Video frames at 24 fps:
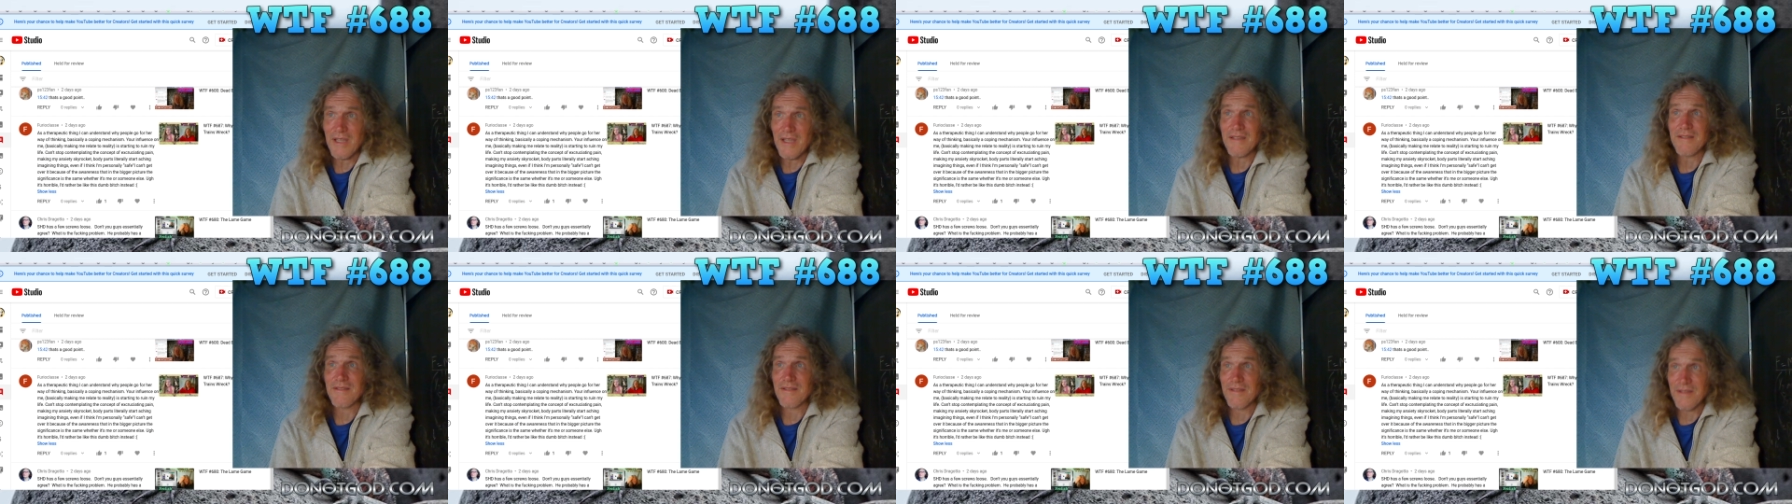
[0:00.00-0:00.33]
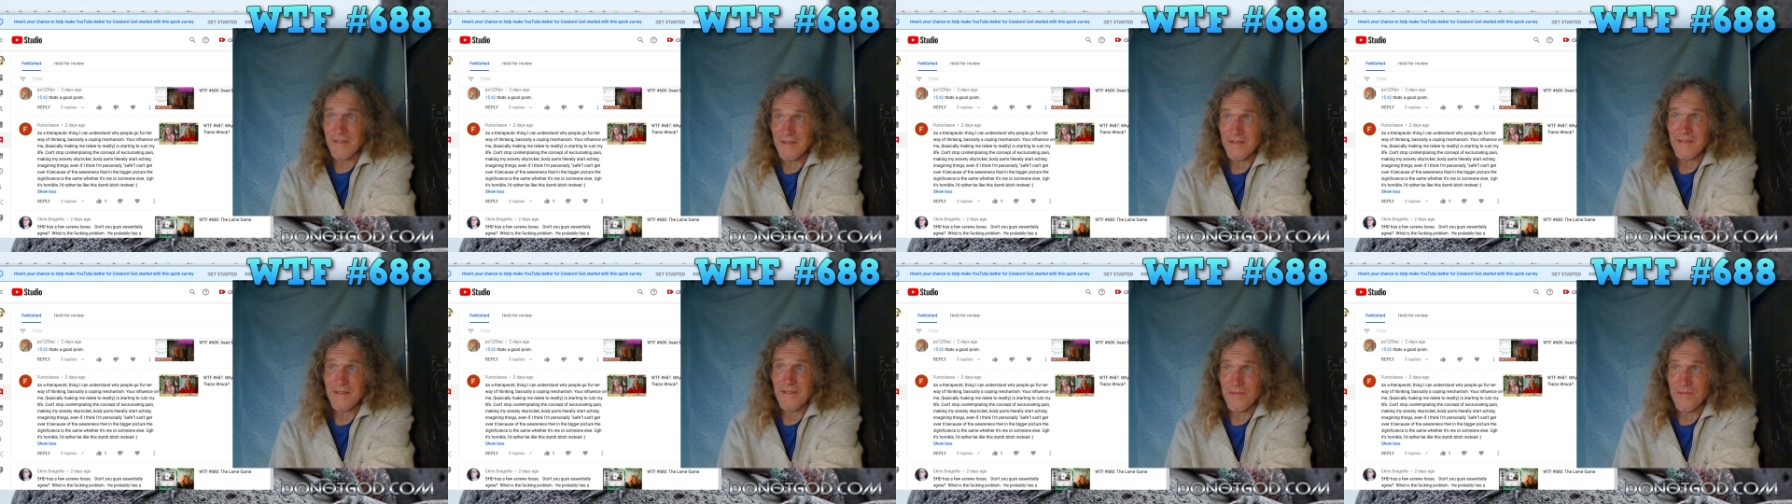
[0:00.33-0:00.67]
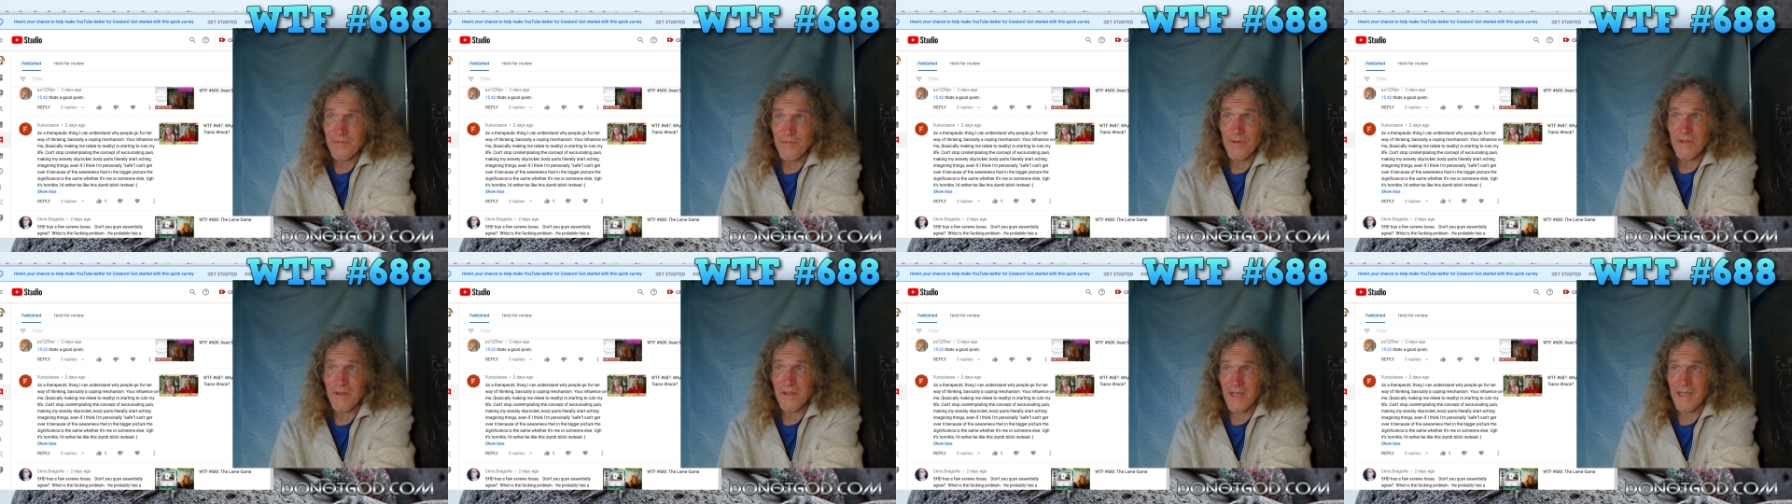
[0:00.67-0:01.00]
Yes, this
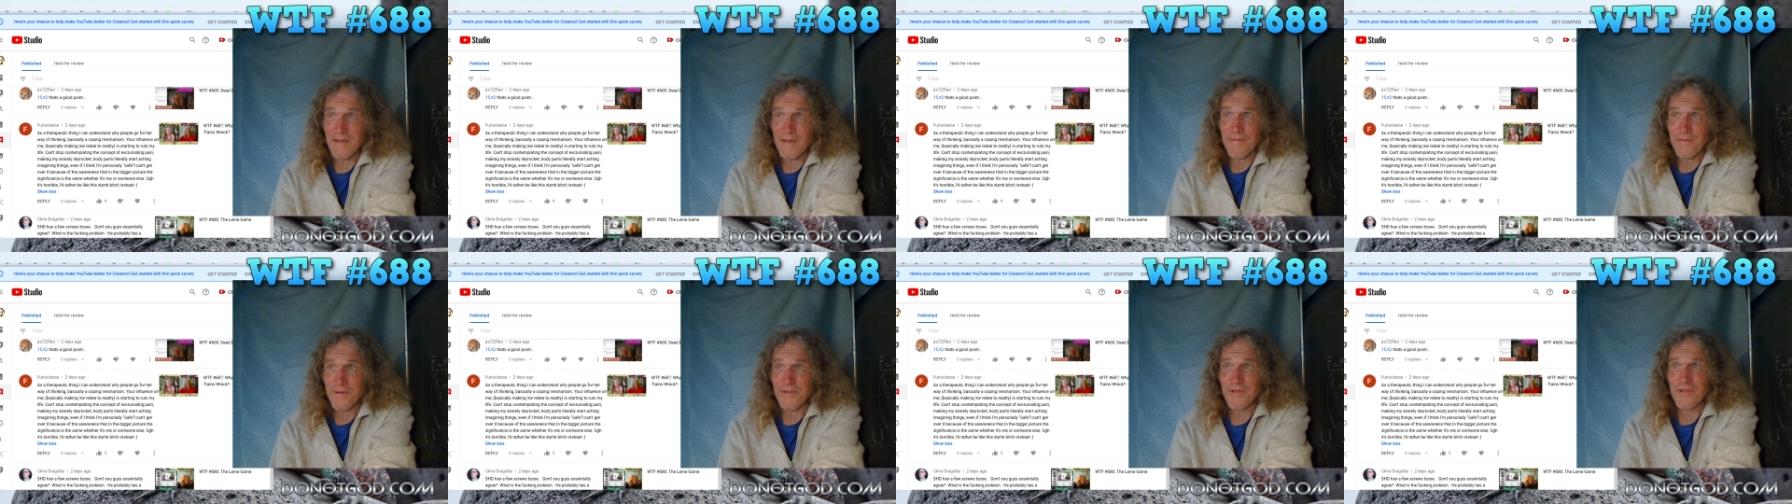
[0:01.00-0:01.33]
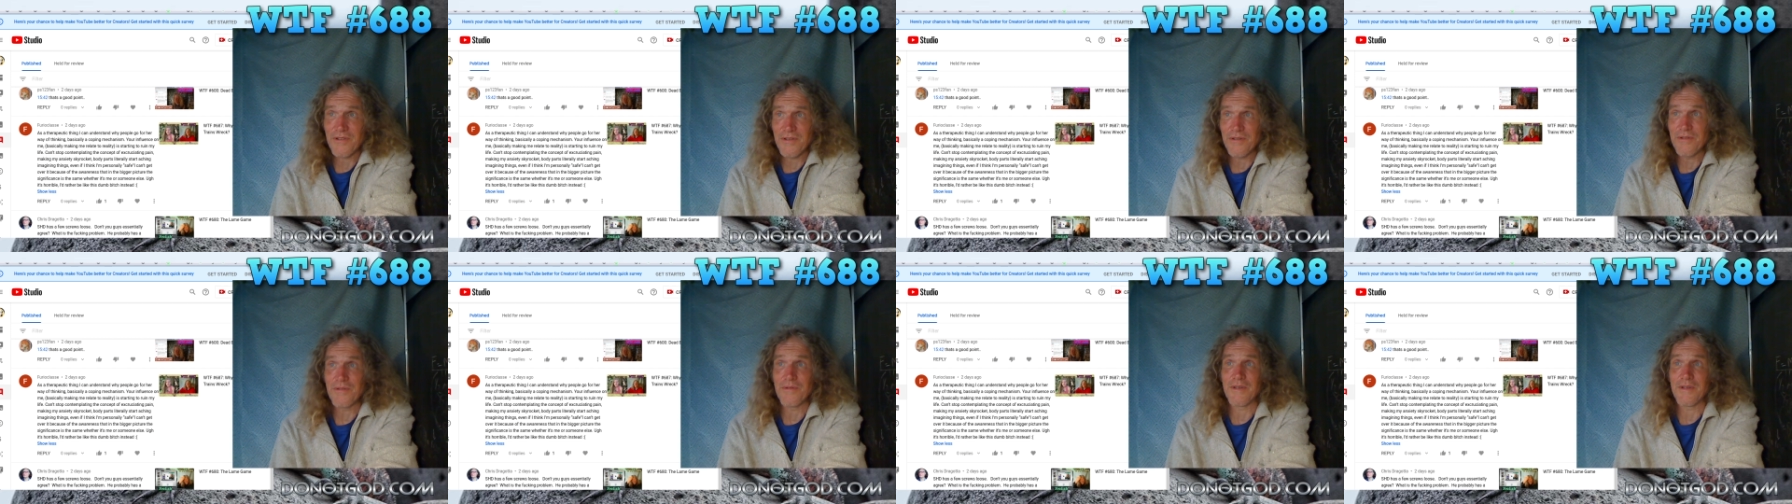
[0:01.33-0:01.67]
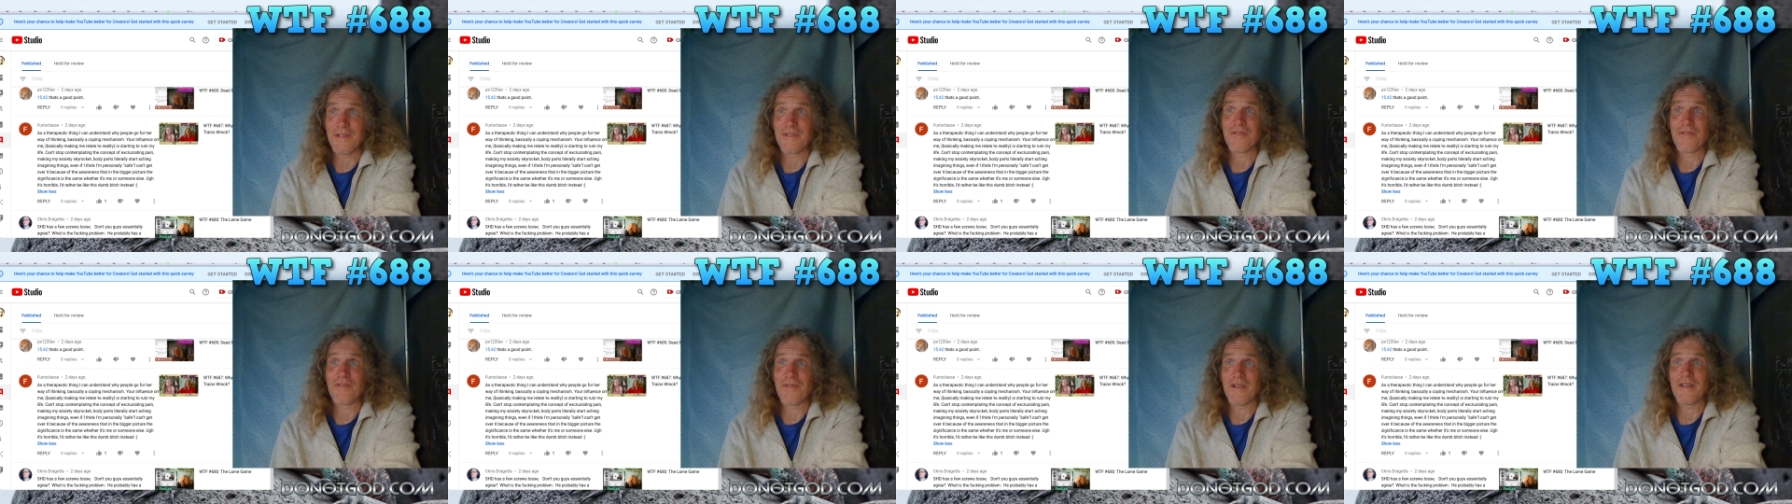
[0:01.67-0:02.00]
is what life will
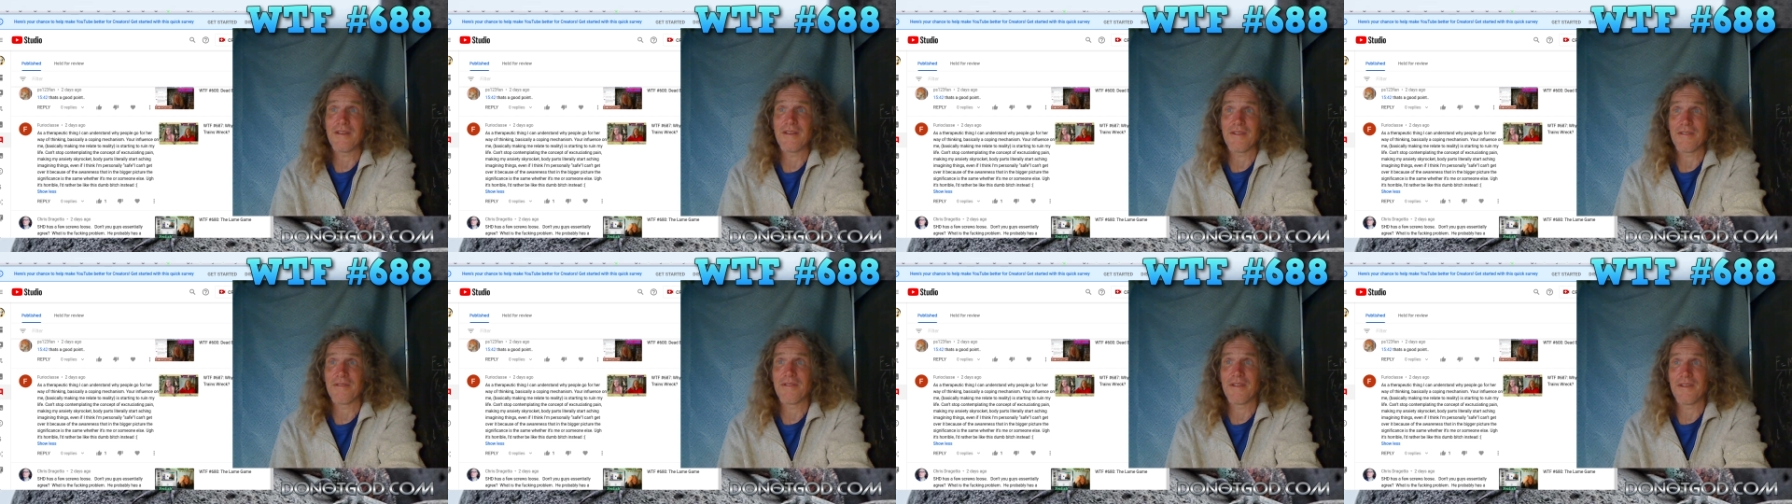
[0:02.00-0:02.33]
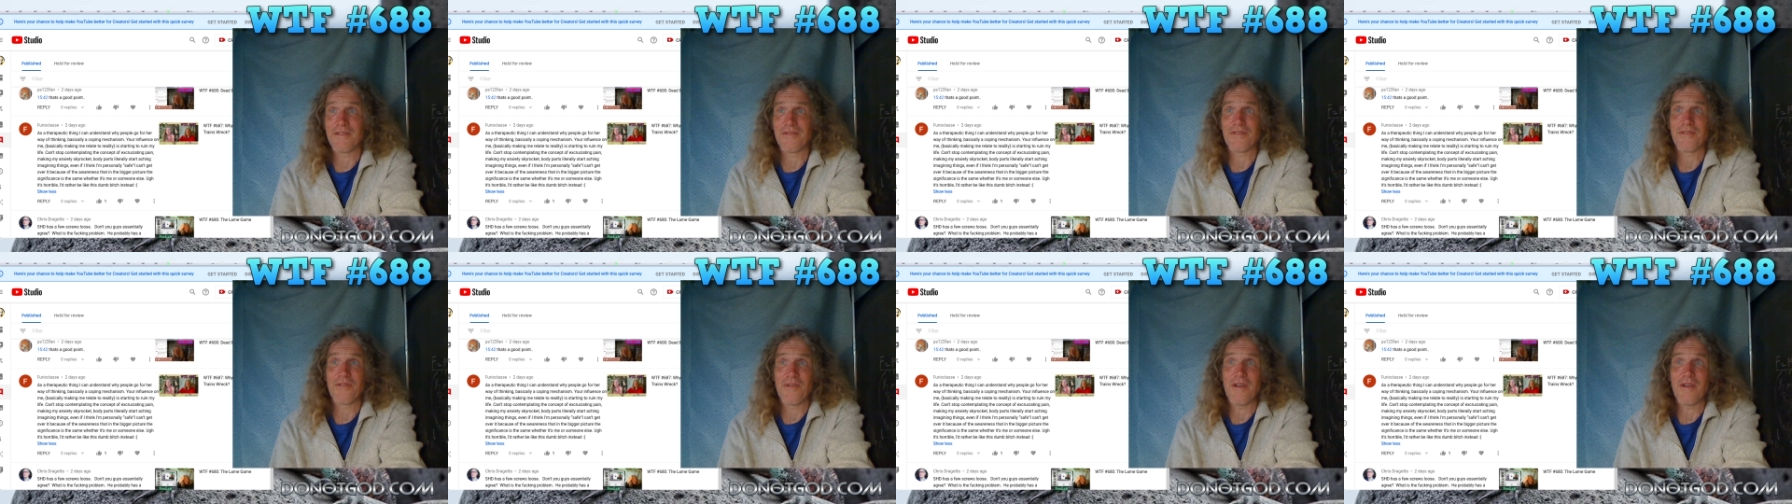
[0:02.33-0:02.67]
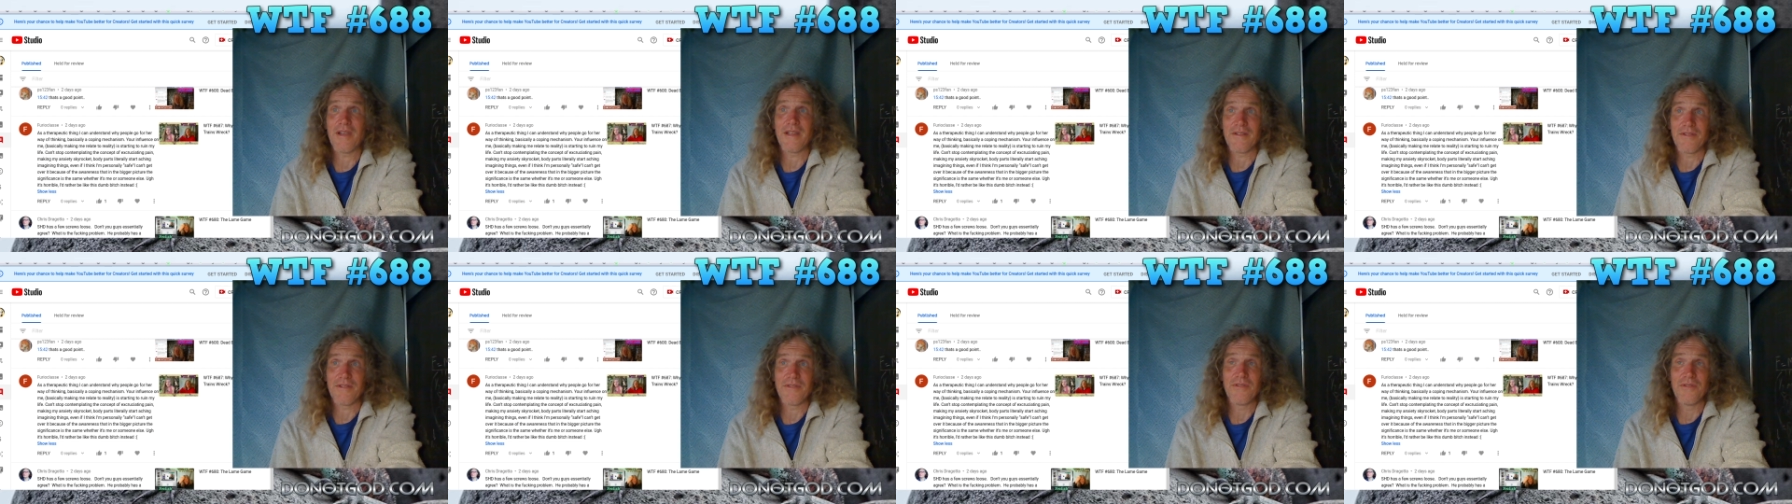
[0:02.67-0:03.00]
do. It's going to. It's
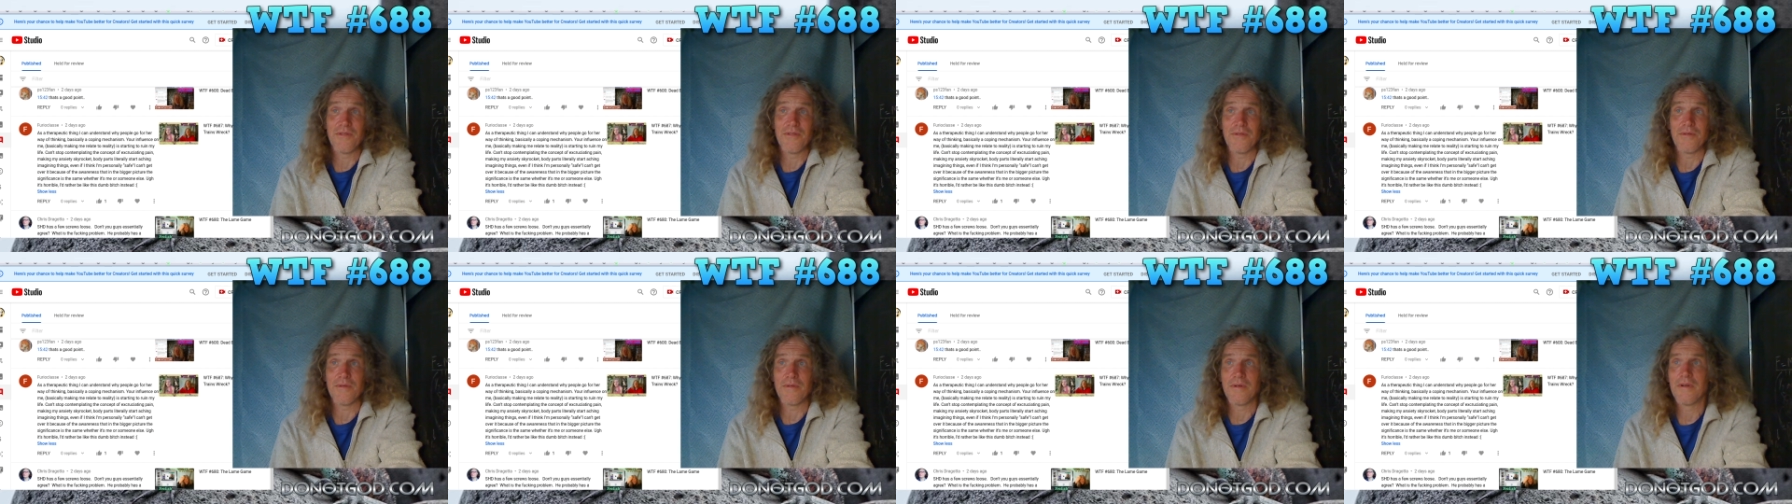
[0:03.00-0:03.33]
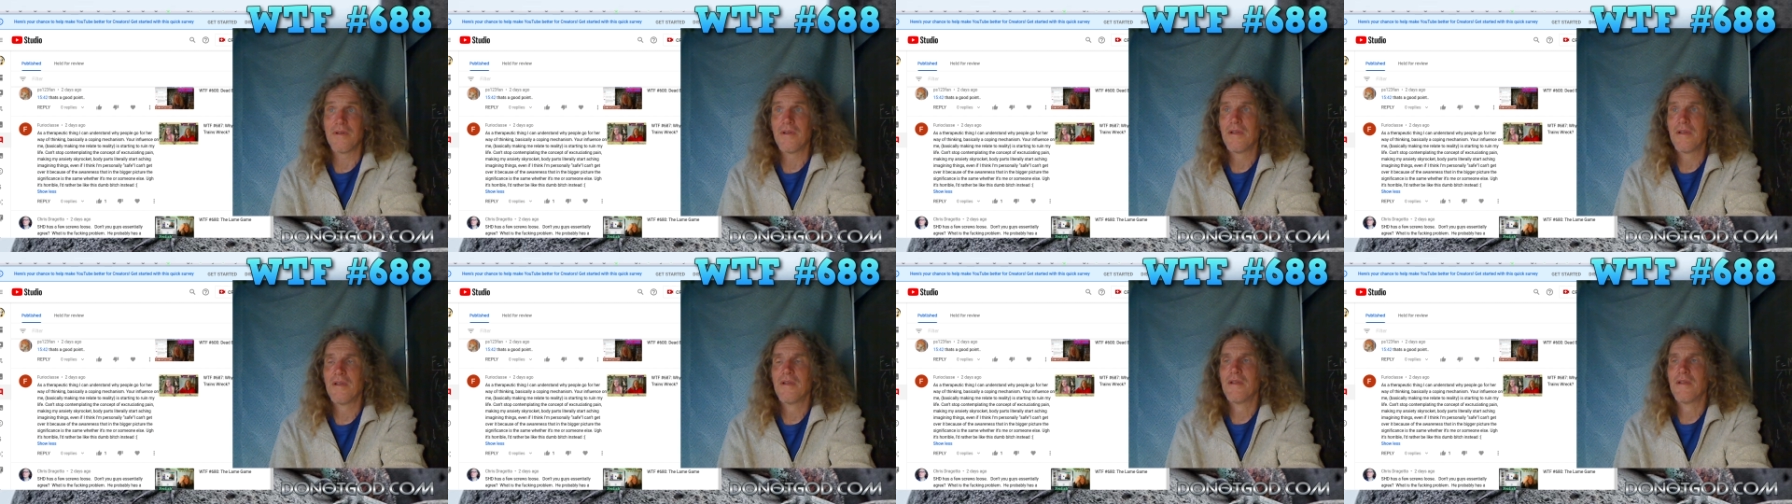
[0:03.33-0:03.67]
going to.